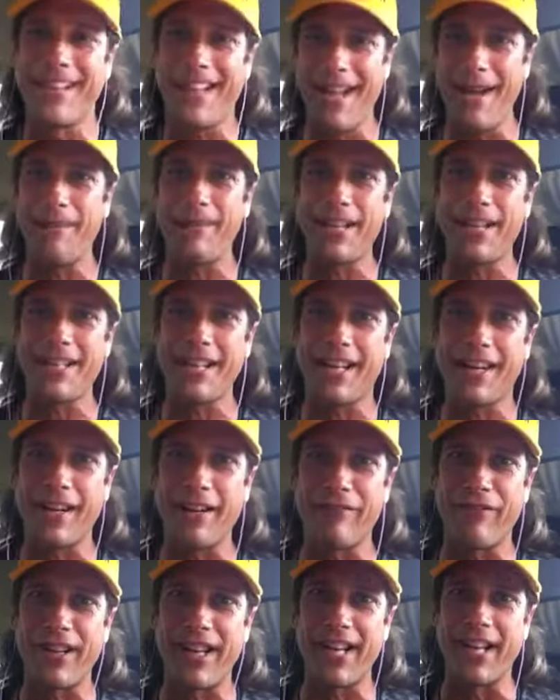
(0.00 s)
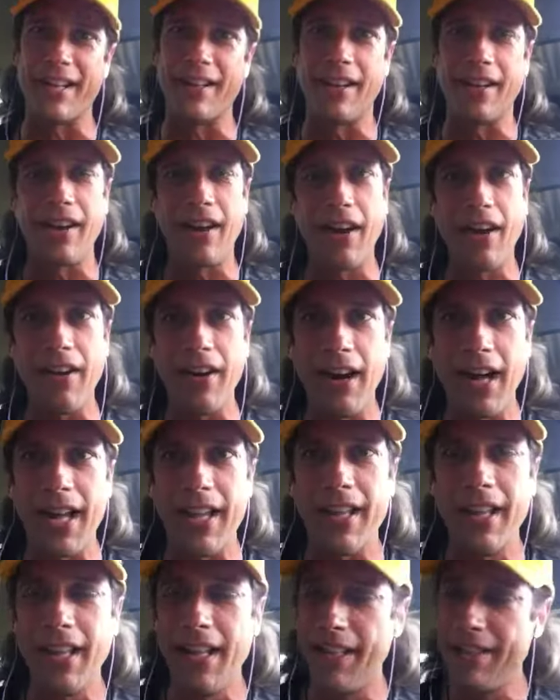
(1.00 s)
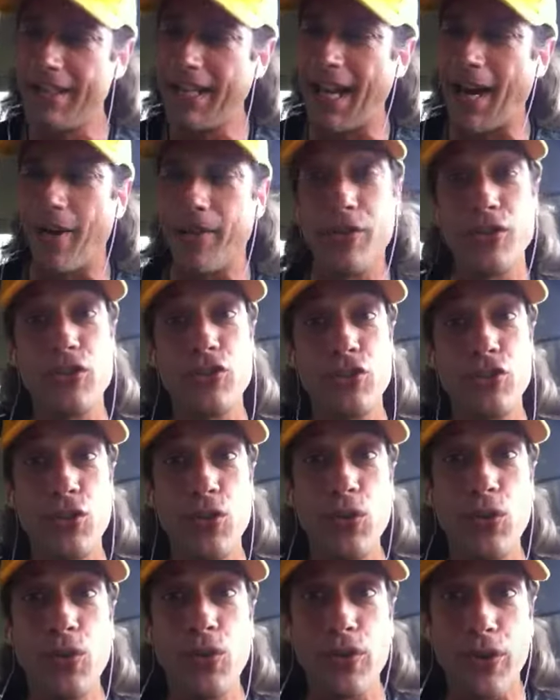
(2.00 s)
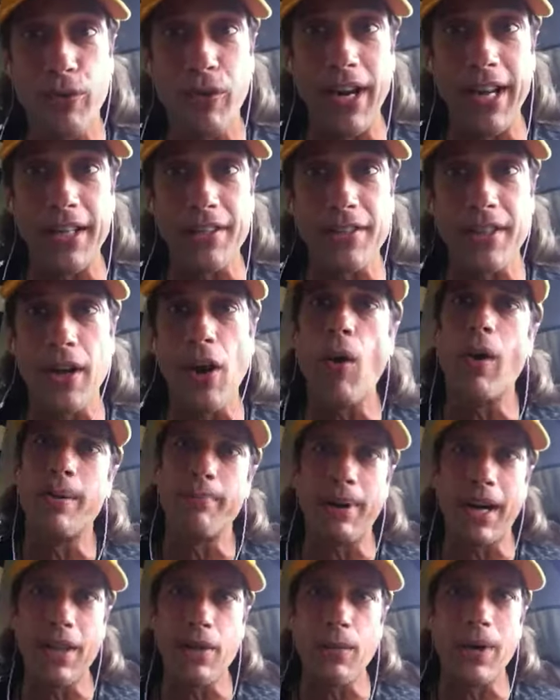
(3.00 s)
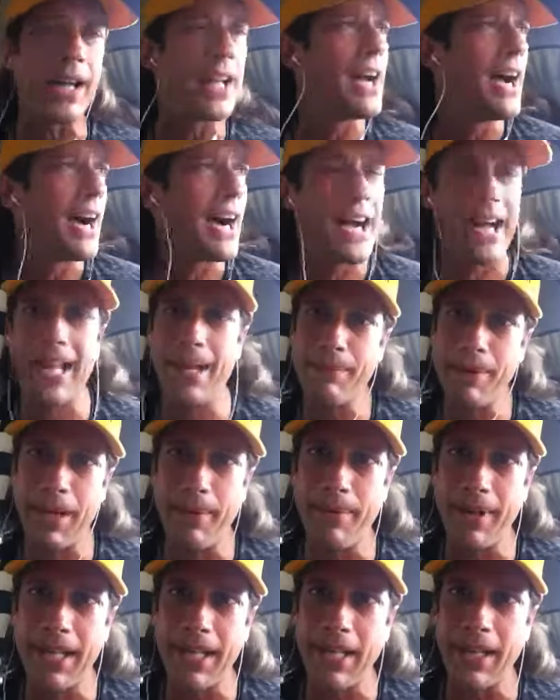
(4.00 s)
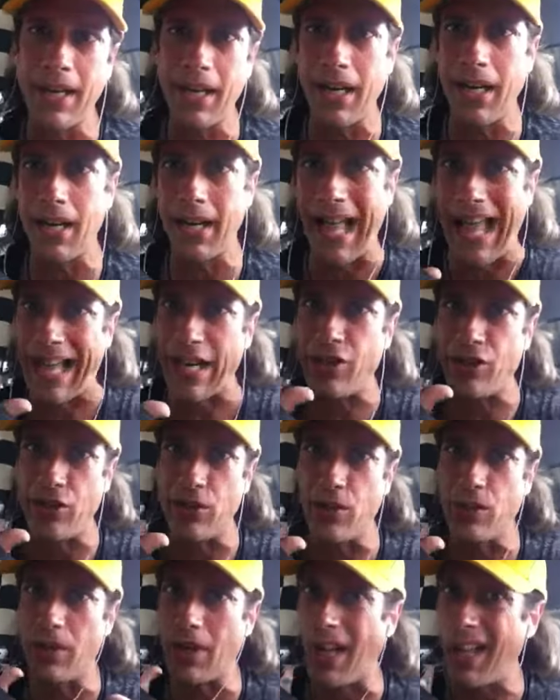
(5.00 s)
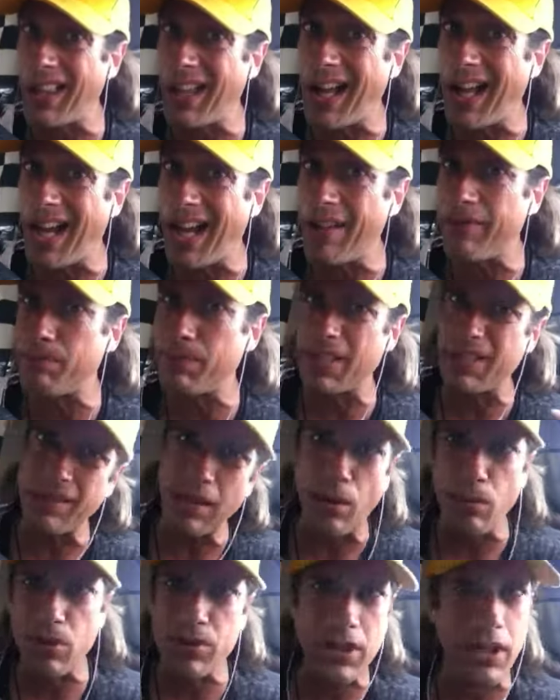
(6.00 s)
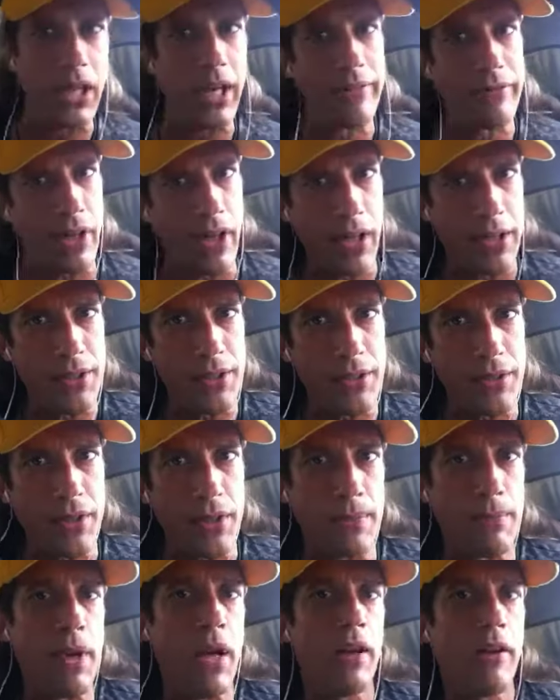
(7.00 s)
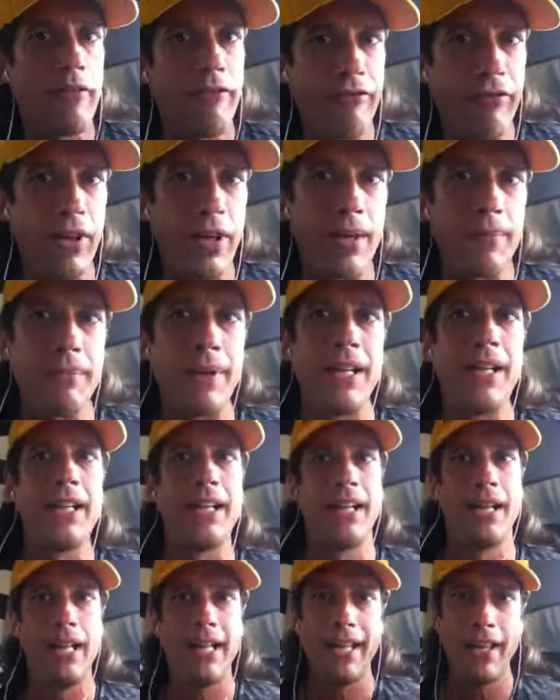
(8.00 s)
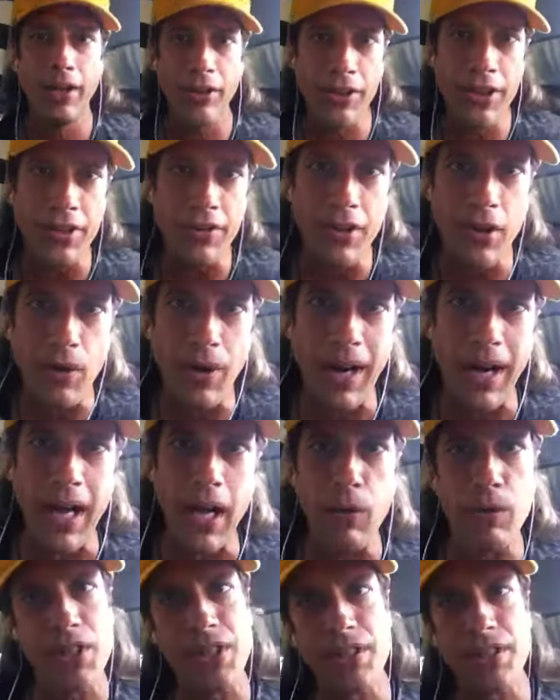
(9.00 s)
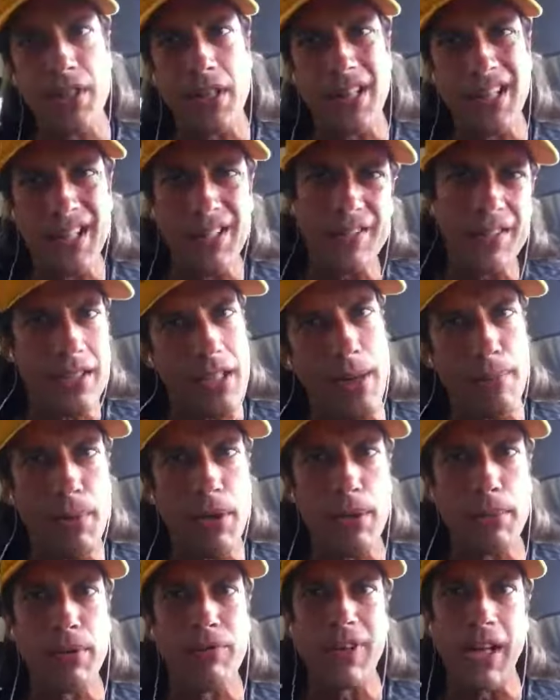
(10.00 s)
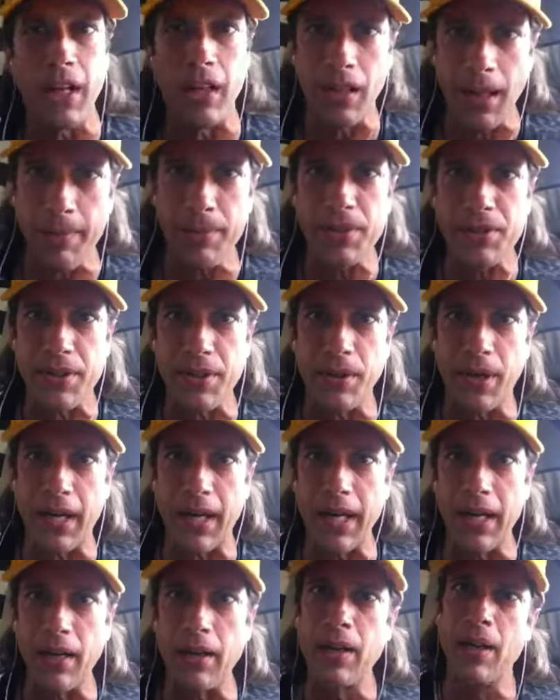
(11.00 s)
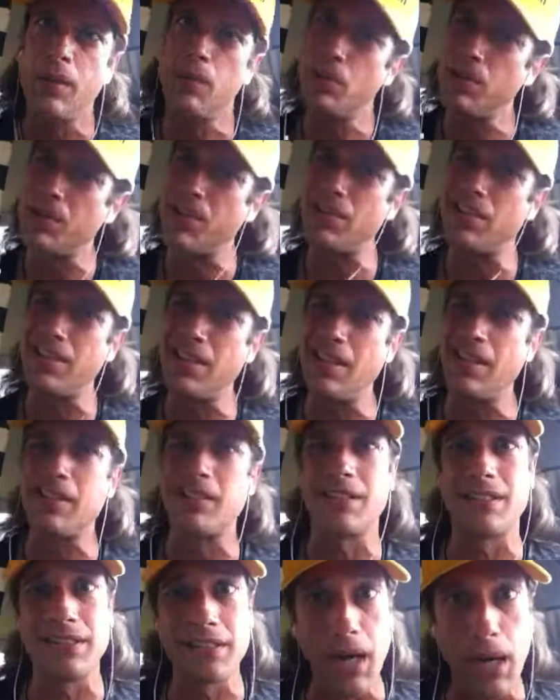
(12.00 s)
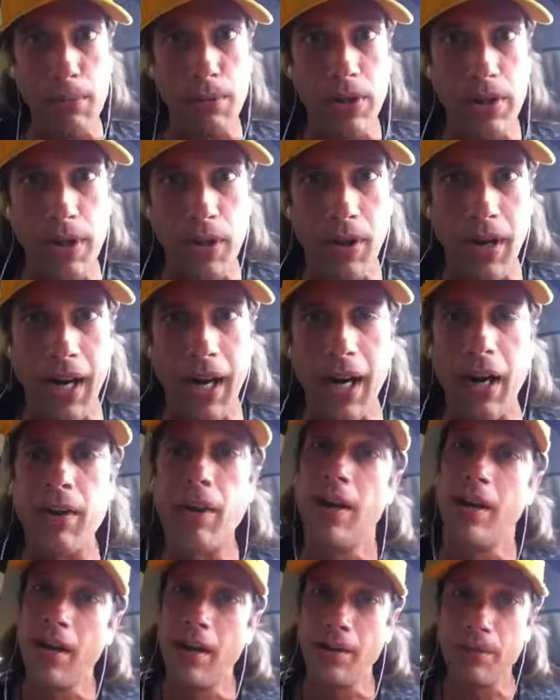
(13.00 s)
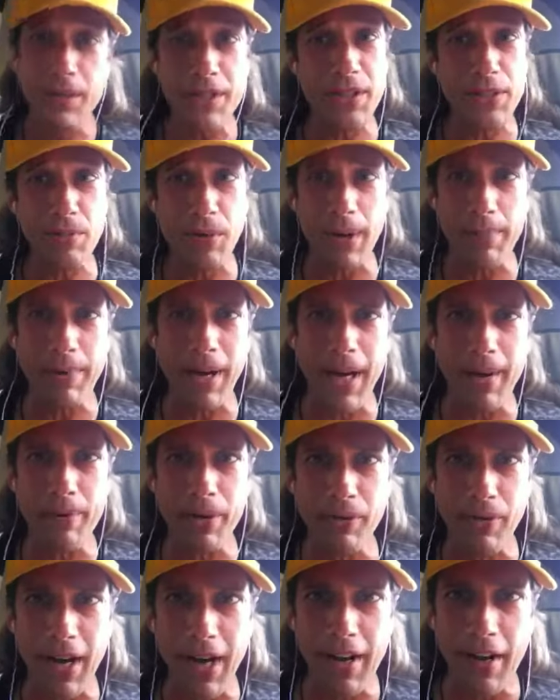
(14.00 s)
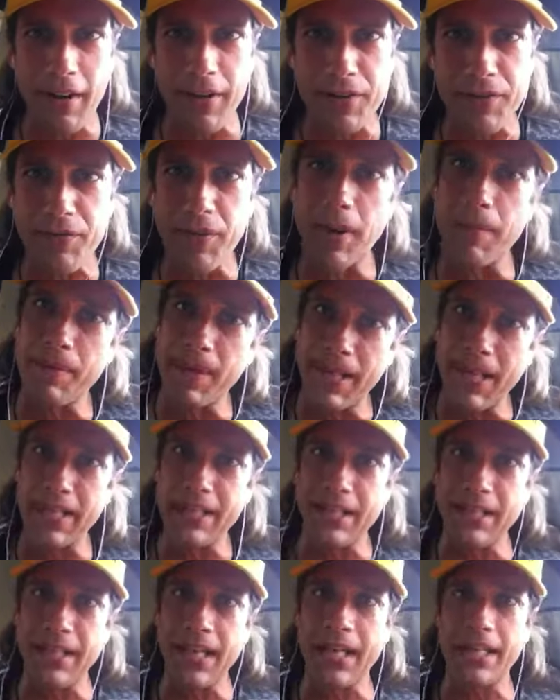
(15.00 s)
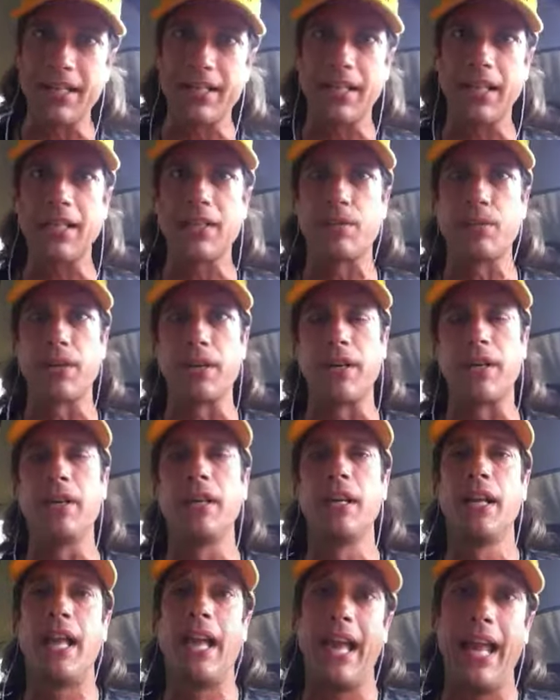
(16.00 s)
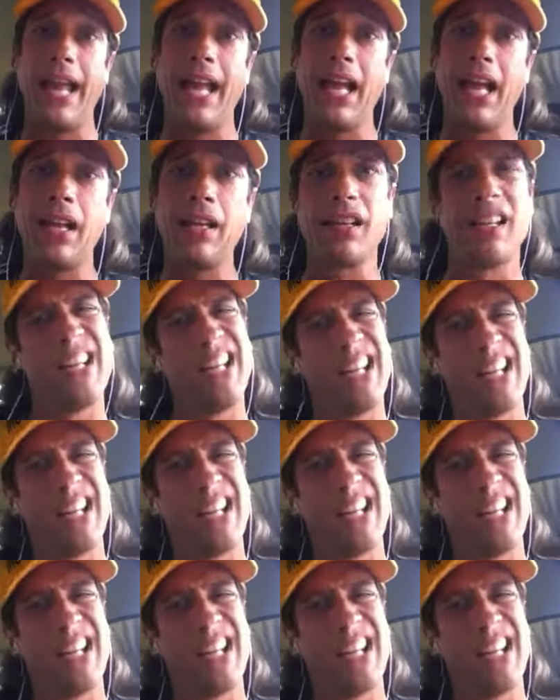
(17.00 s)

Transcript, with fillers: I'm an IndyCar fan. All right, now to the race. Oh, and by the way, I am coming uh, at you, not live, but almost live on YouTube from Hilliard, Ohio, which is a suburb of Columbus, Ohio, which is near Dublin, Ohio, which is where Bobby Rahal's from, the nineteen eighty-six winner. And